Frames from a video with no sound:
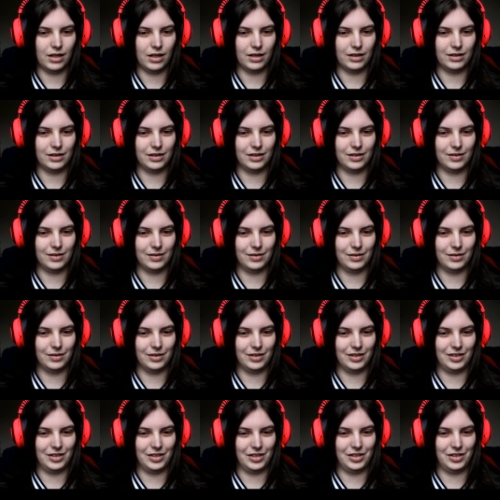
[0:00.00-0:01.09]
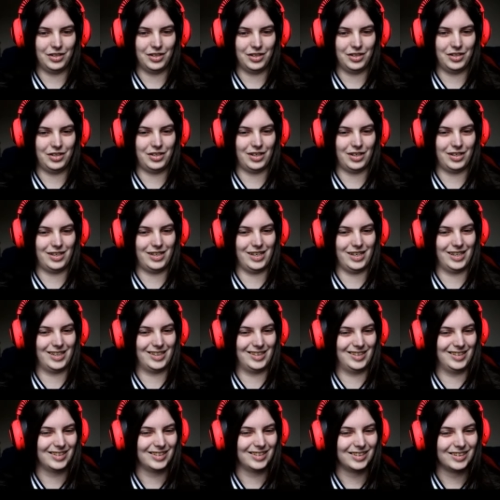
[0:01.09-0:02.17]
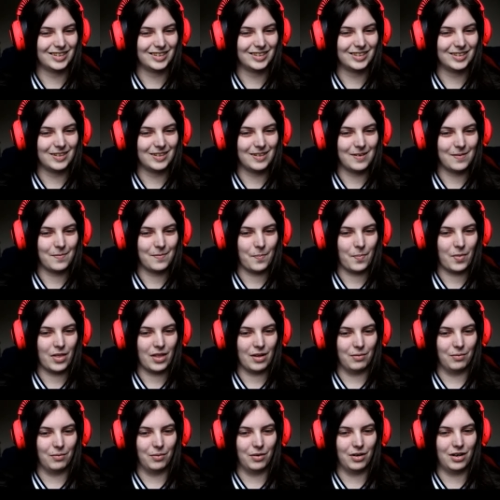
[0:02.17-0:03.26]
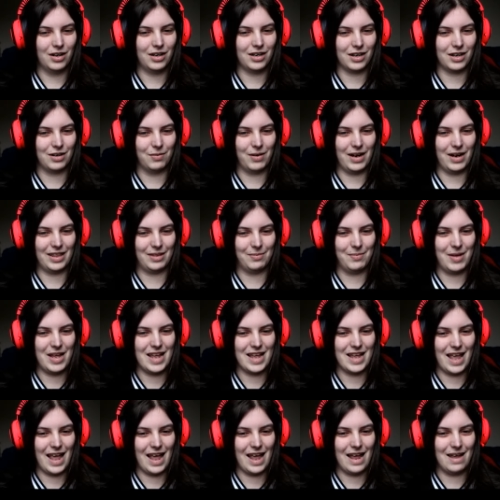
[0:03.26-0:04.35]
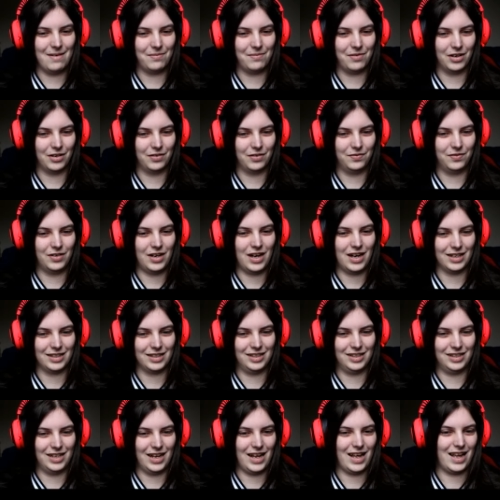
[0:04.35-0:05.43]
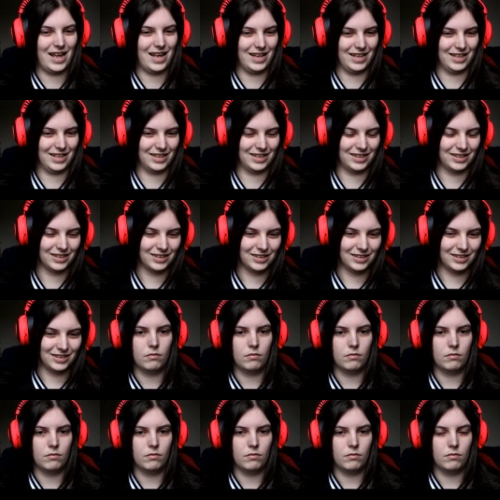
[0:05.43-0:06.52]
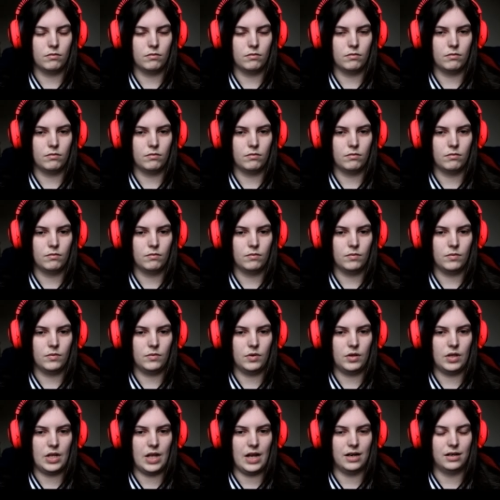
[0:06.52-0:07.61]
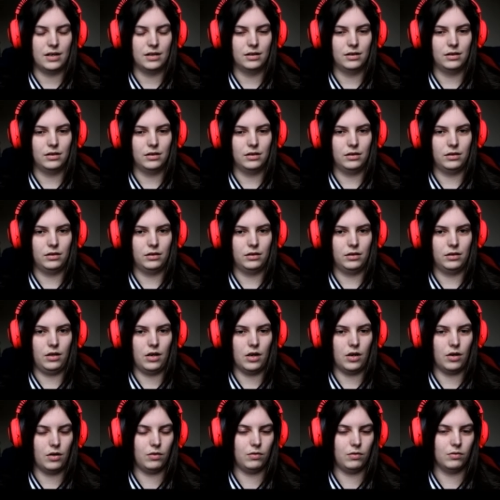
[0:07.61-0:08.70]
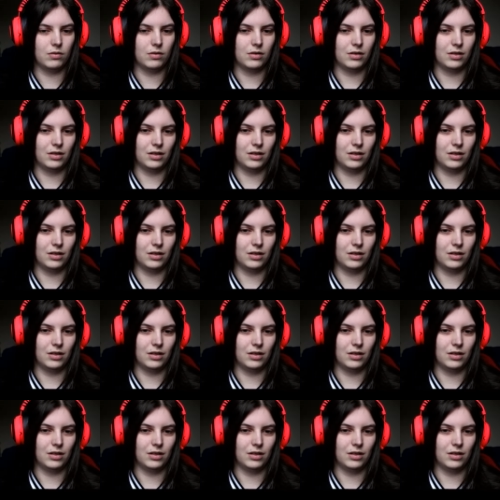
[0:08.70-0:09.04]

Just, just, just, just, just, just. Work with me, game, for fuck's sake. There. No?